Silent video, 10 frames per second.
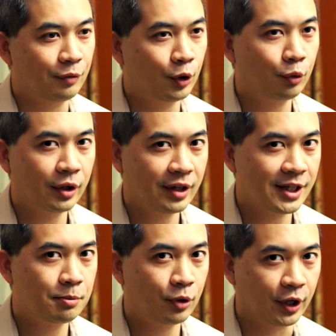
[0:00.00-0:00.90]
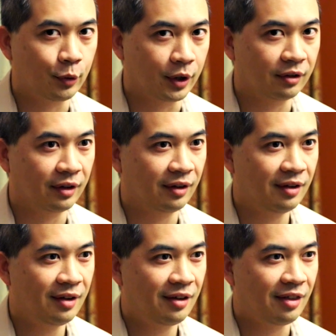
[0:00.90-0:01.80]
realize pretty quickly
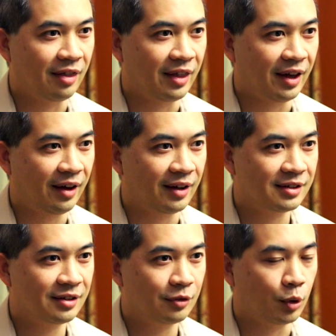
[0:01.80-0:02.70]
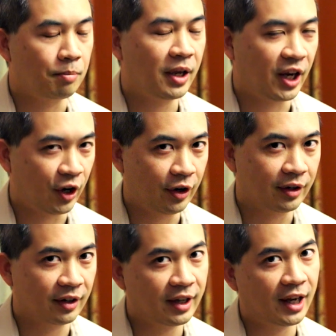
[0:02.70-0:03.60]
that
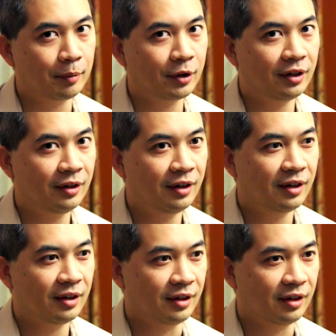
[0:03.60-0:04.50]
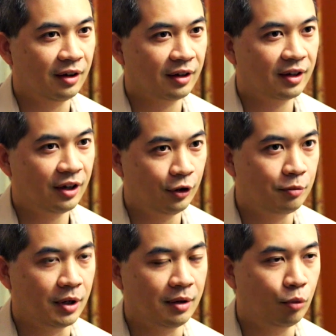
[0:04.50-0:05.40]
repairing a camera
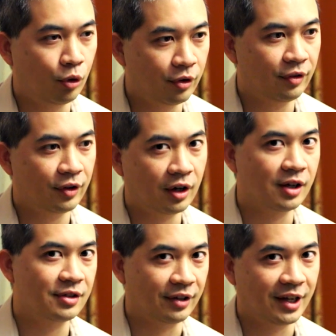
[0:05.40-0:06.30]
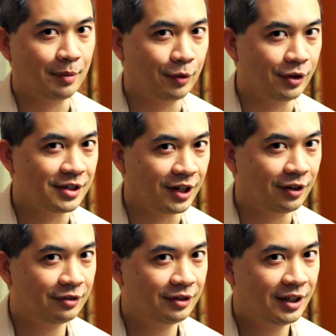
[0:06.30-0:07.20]
could be more than the cost of the camera
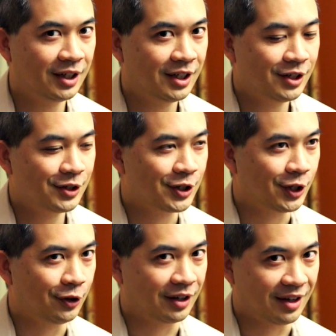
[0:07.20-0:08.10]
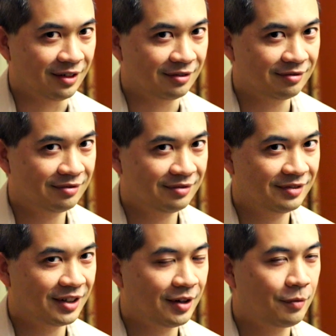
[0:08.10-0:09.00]
itself. So again,
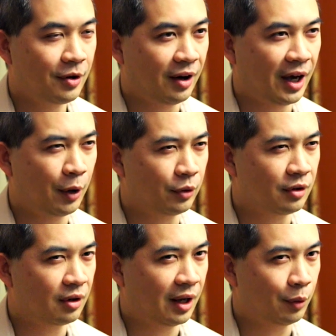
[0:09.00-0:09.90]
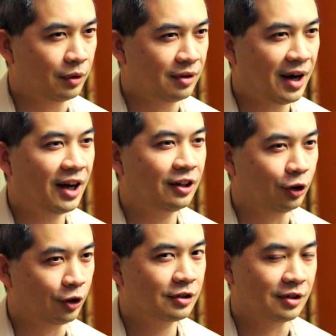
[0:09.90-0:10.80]
I would not
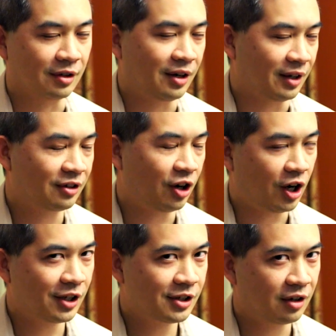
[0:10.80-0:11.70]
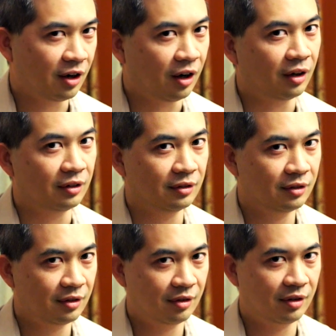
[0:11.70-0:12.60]
look to cut cost on
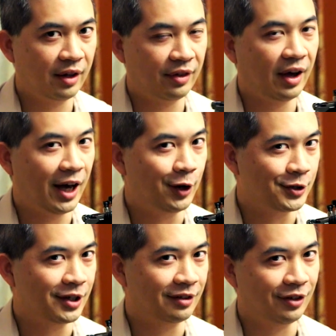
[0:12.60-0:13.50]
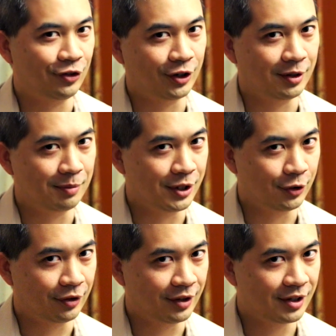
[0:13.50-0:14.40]
the housing if you're going to be
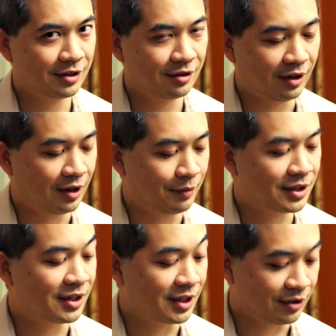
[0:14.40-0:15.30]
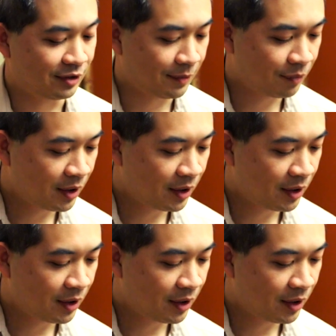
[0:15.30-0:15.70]
doing this extensively.